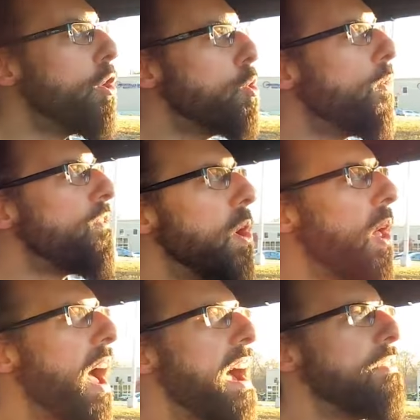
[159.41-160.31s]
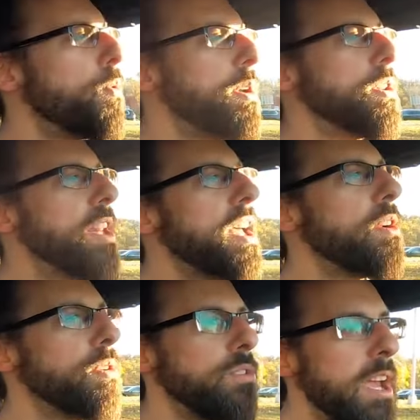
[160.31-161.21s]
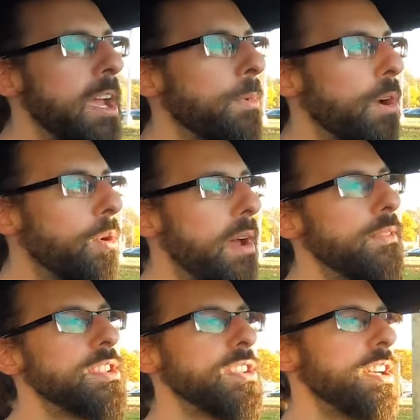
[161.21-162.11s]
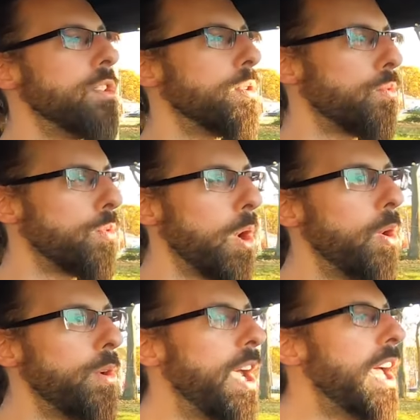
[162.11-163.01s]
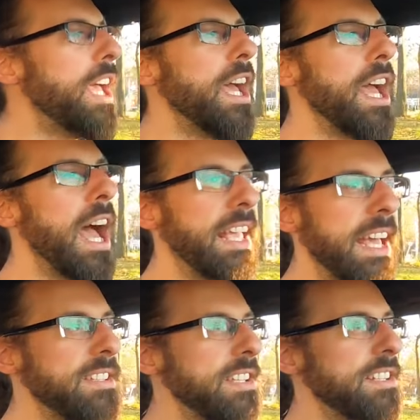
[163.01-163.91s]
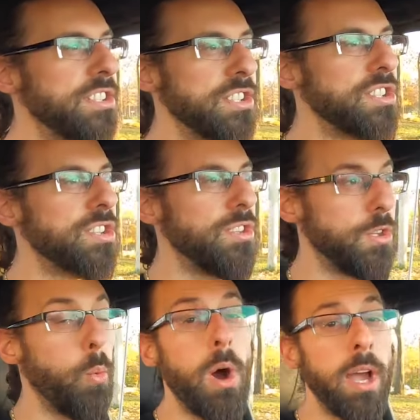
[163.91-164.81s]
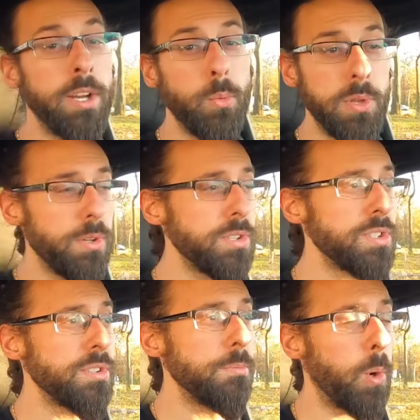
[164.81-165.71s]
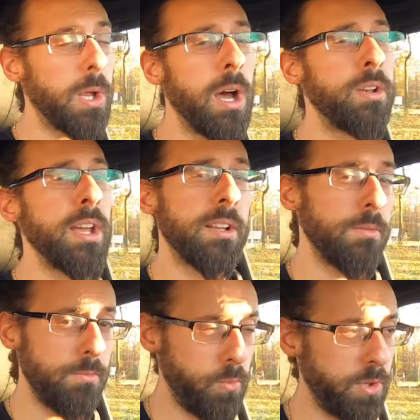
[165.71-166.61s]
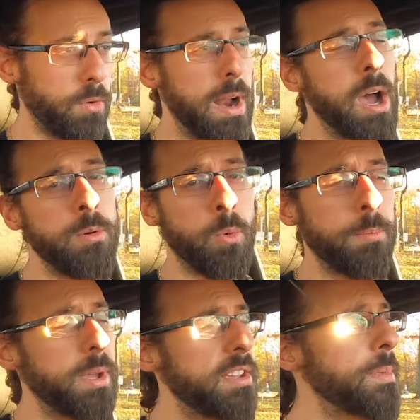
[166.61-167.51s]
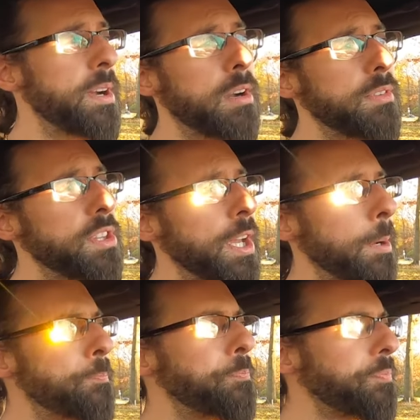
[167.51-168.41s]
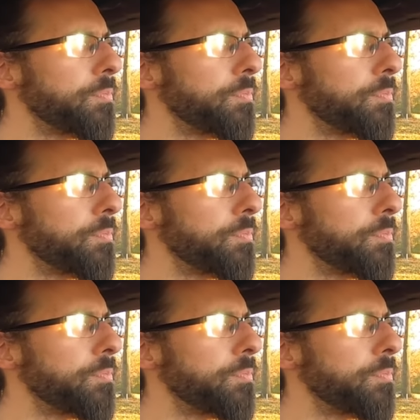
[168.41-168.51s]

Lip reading: You feel every little damn crevice in the road. I guess it's just the wider wheels, more contact with the ground, more pavement and everything.